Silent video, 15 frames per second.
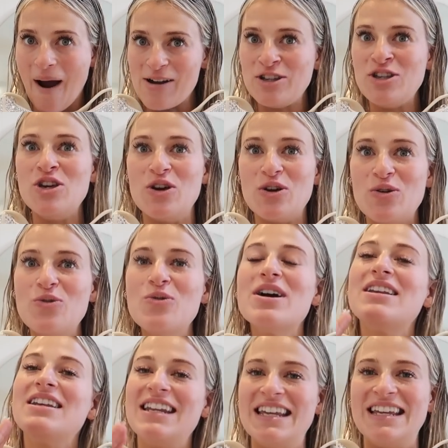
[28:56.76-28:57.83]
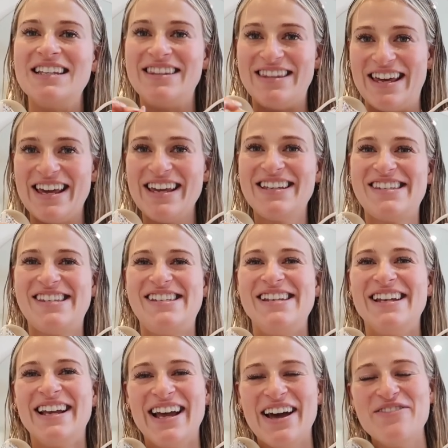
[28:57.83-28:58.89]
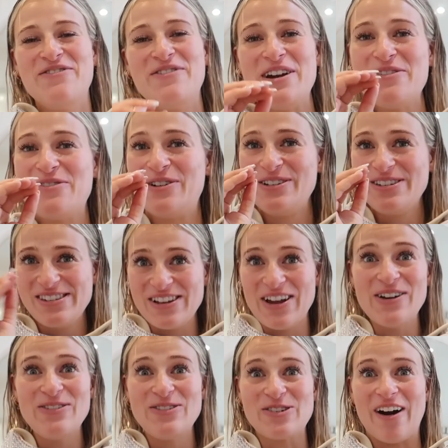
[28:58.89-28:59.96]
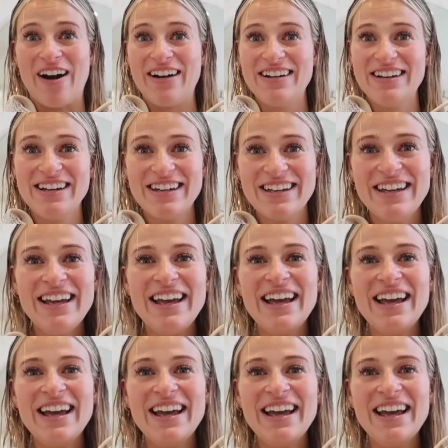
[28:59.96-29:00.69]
you need this. And we were so drunk